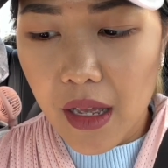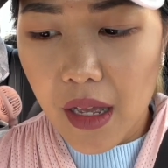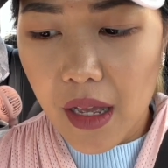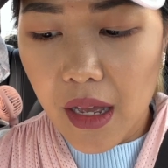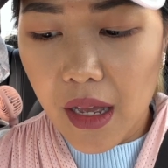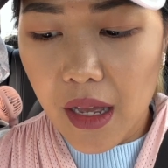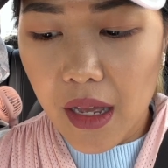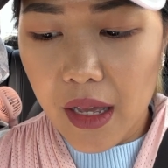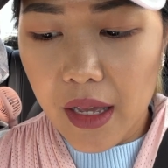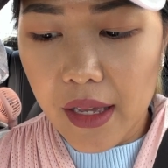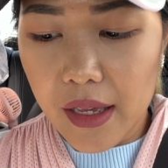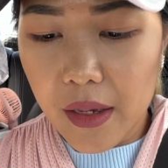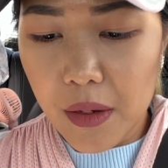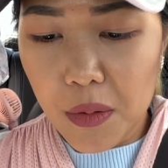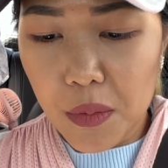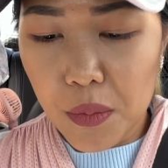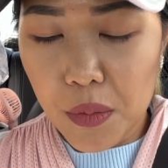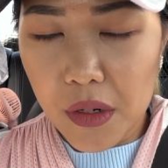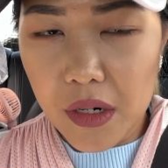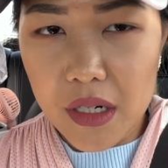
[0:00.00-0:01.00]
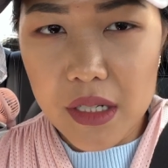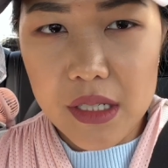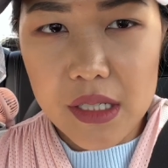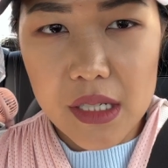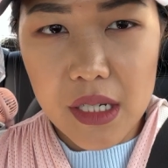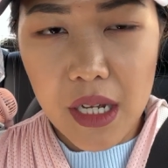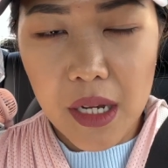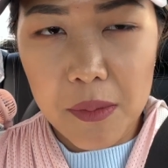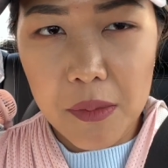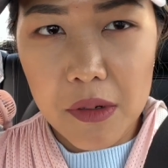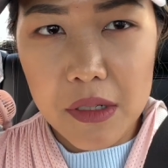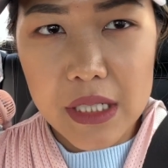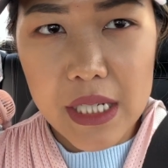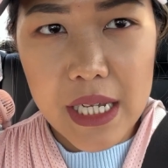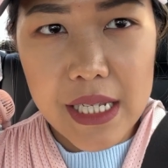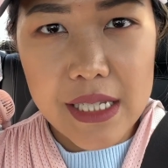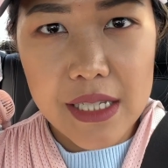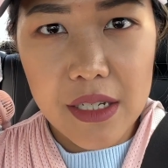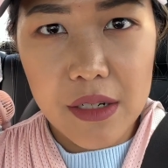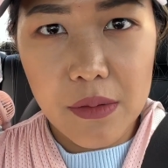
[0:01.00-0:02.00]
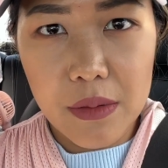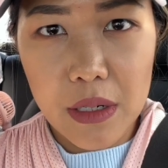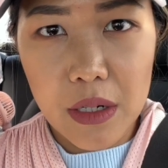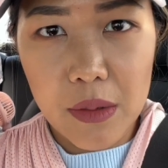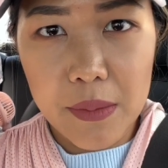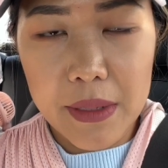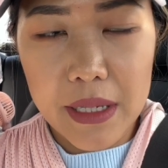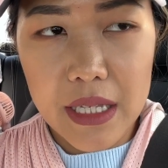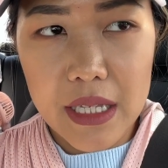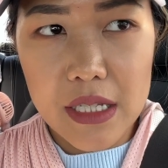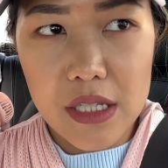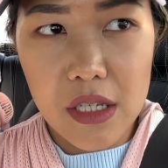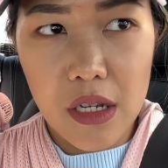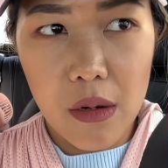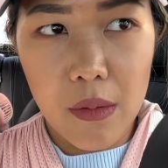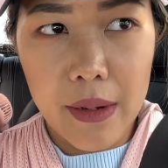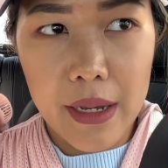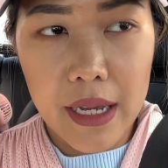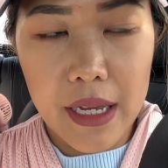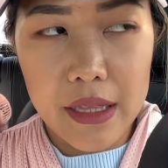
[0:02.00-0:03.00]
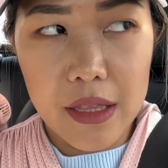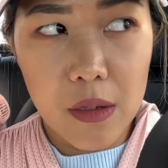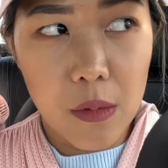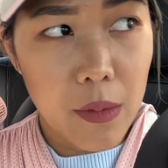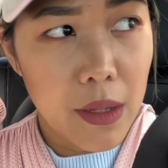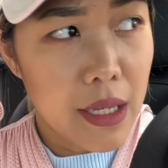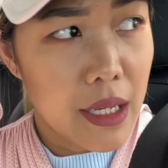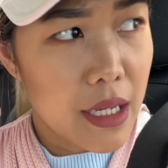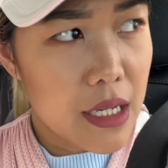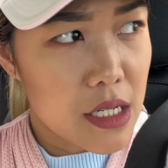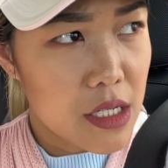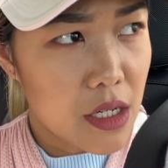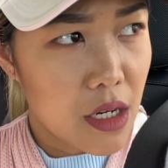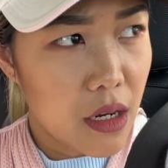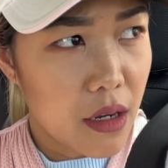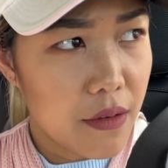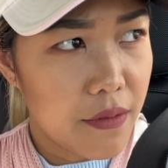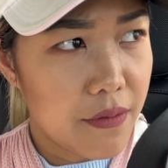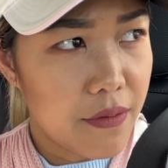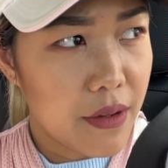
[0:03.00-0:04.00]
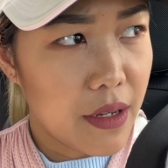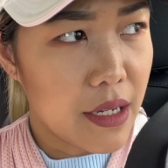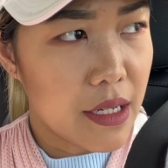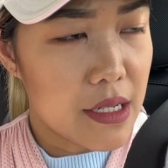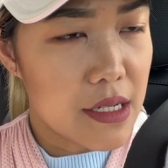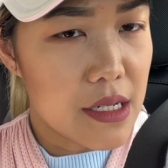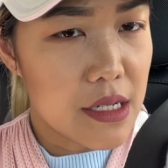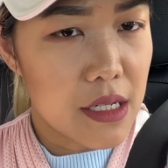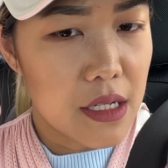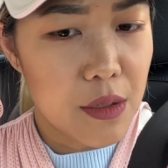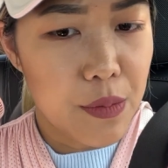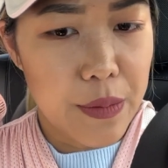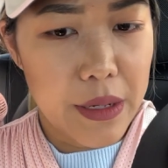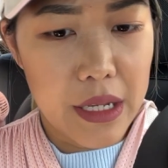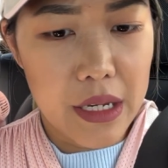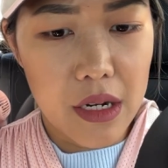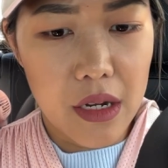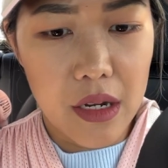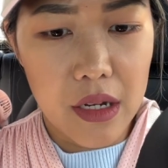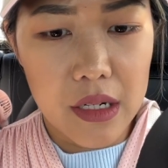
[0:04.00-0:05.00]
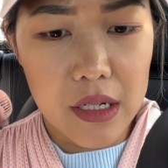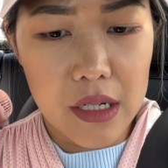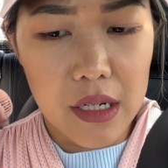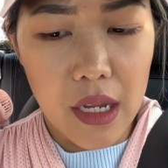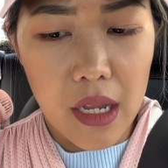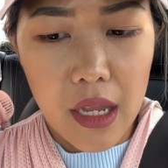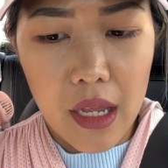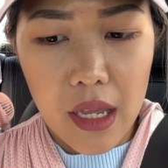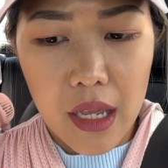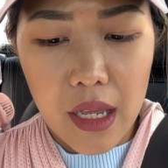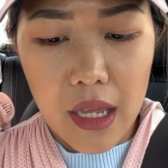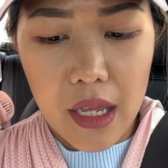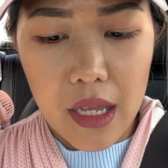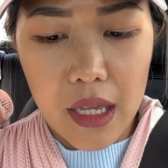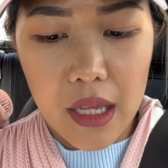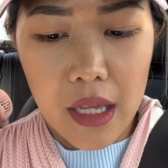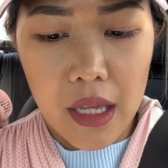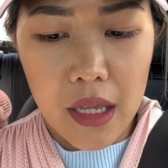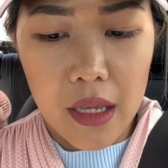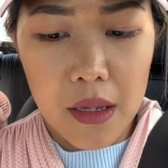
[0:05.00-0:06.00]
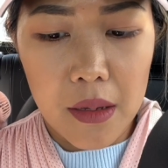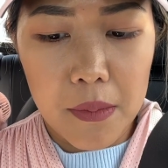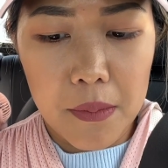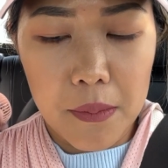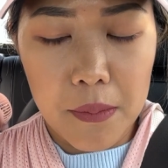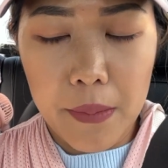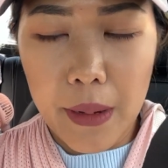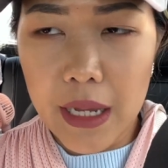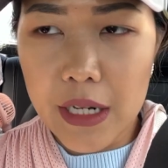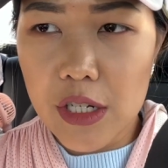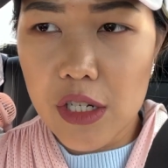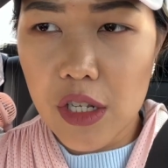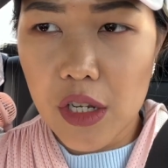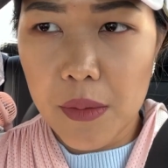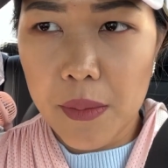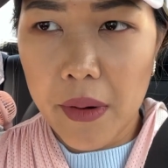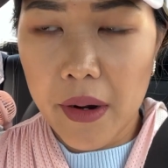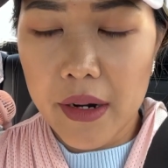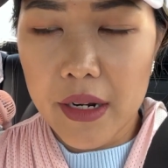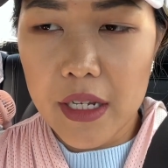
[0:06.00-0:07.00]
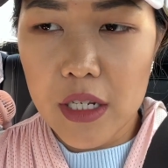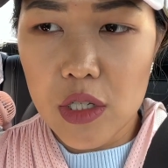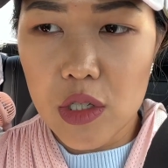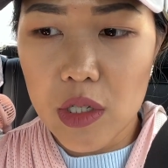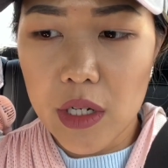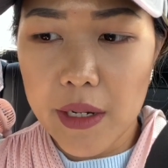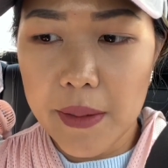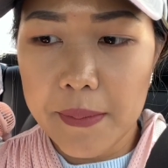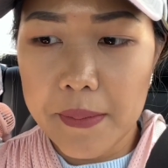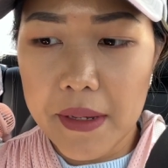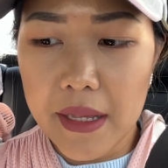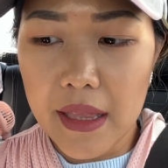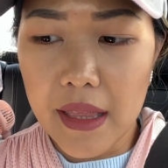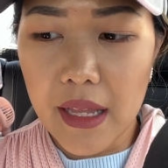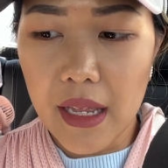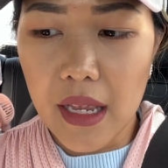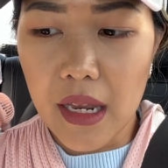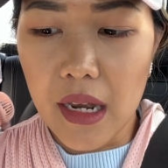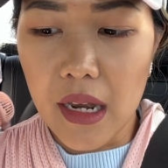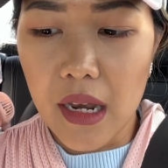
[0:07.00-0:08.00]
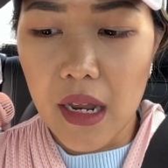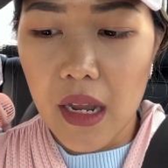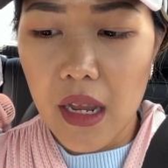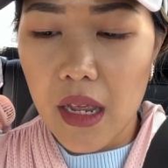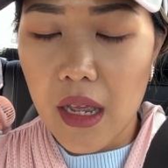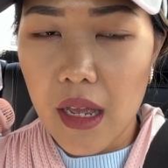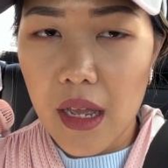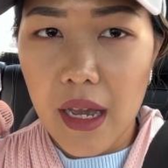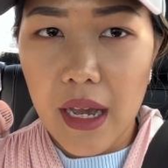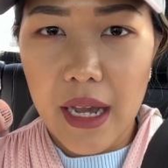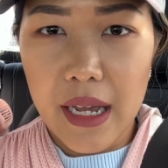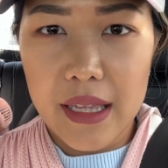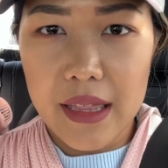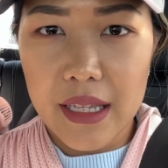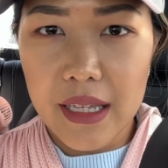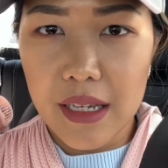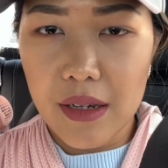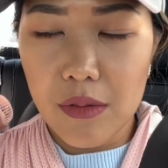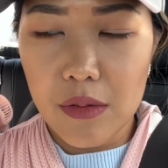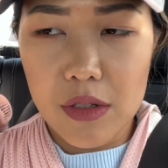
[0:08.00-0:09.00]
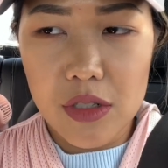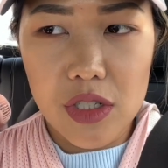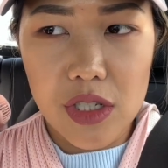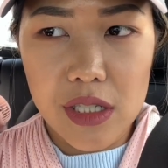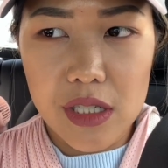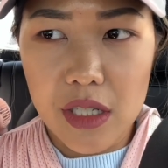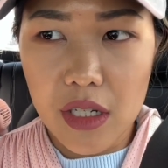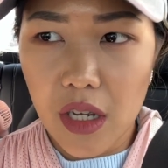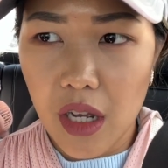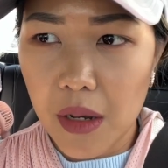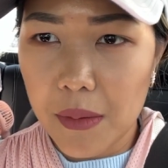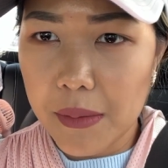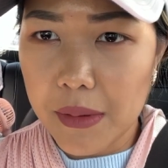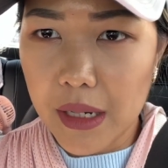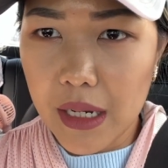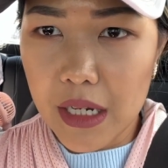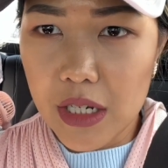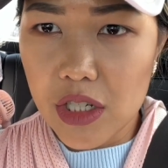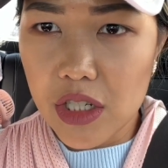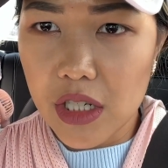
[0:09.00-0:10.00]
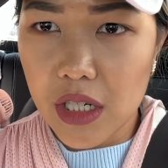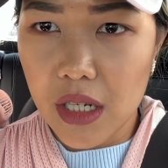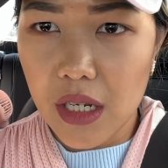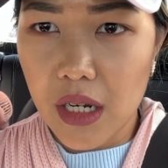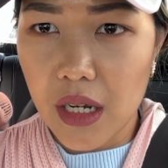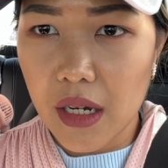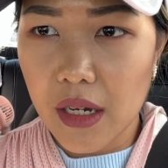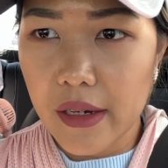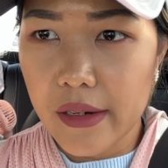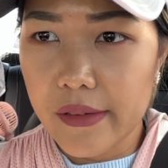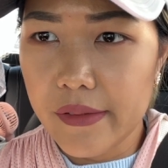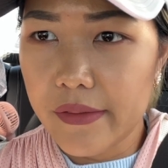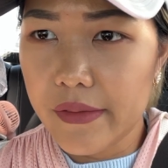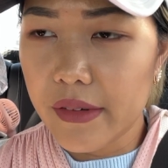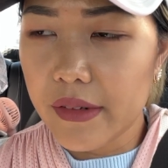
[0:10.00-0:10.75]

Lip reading: I worked a couple of days in a row because Noah had the weekend off and he went on a bachelor party trip, and then I think it was just a combination of